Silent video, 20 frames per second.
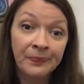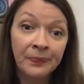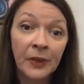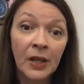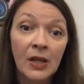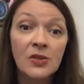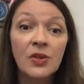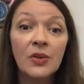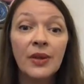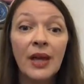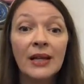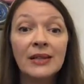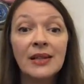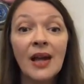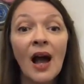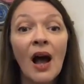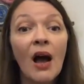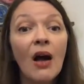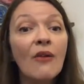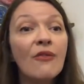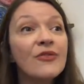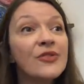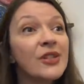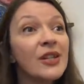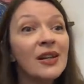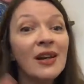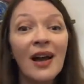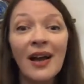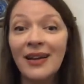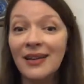so that after
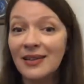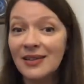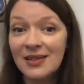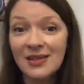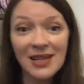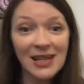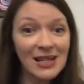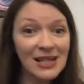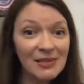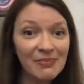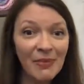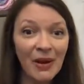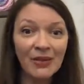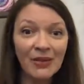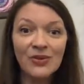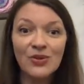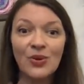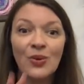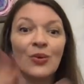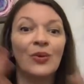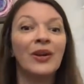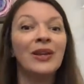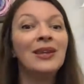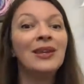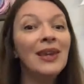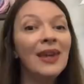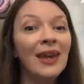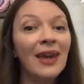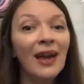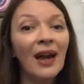like 6 months or a
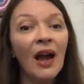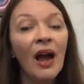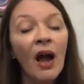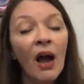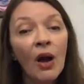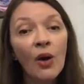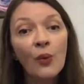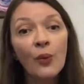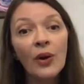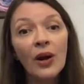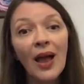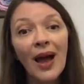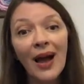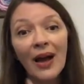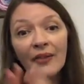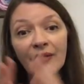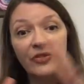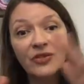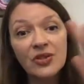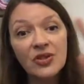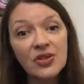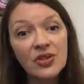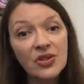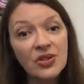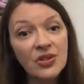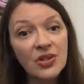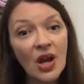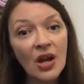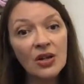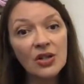year, we'll have
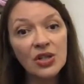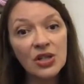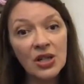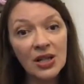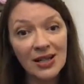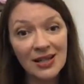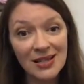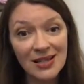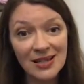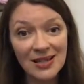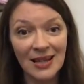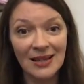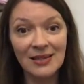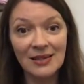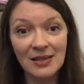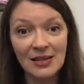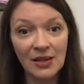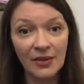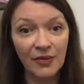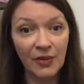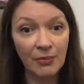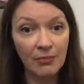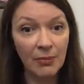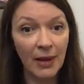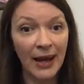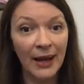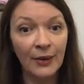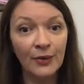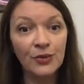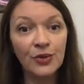such an extensive
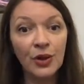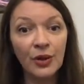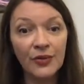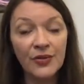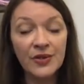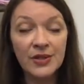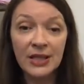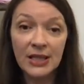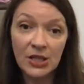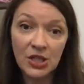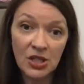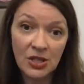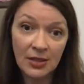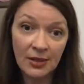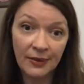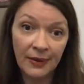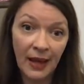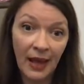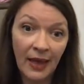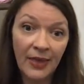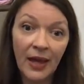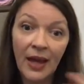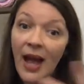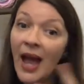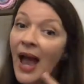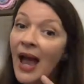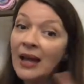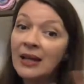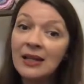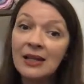amount of stitches in there that
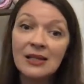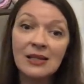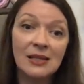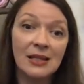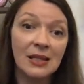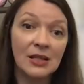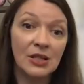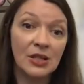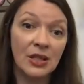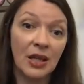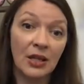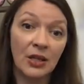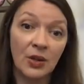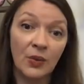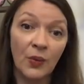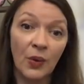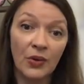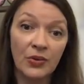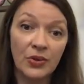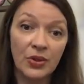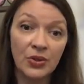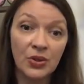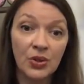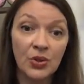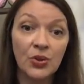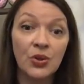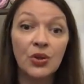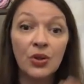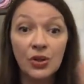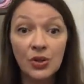any stitch that you want to do,
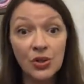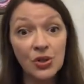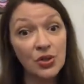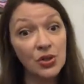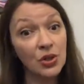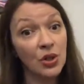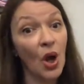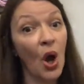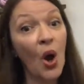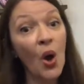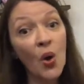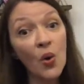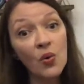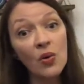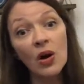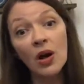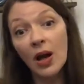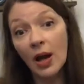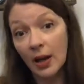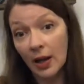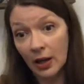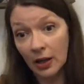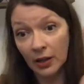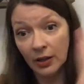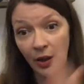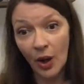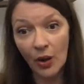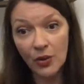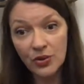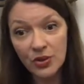you can just go
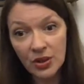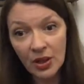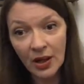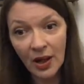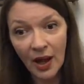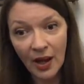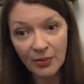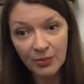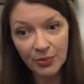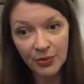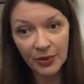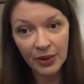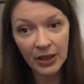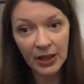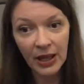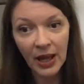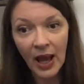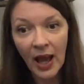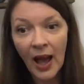to the library,